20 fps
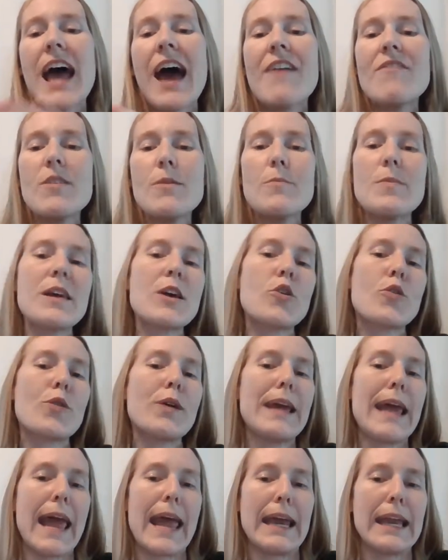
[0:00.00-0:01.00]
have them be
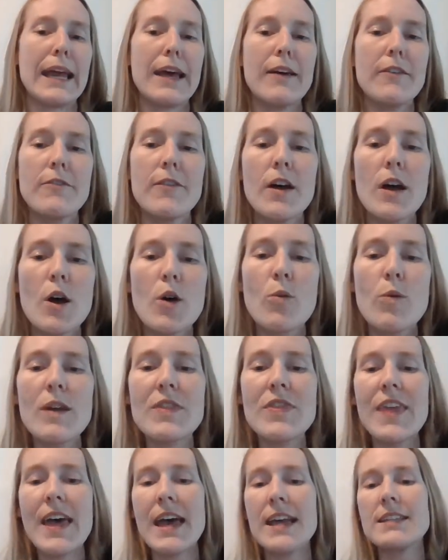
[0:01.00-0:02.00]
creative with
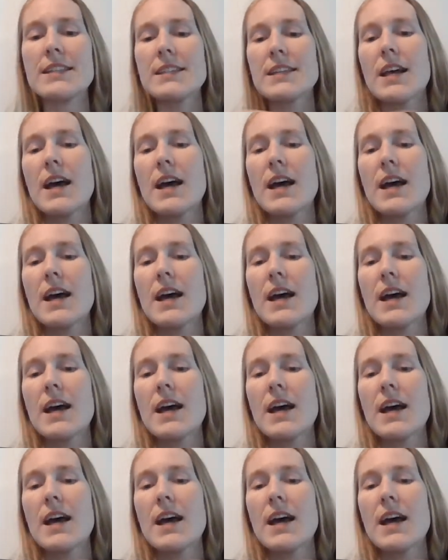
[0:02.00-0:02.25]
it.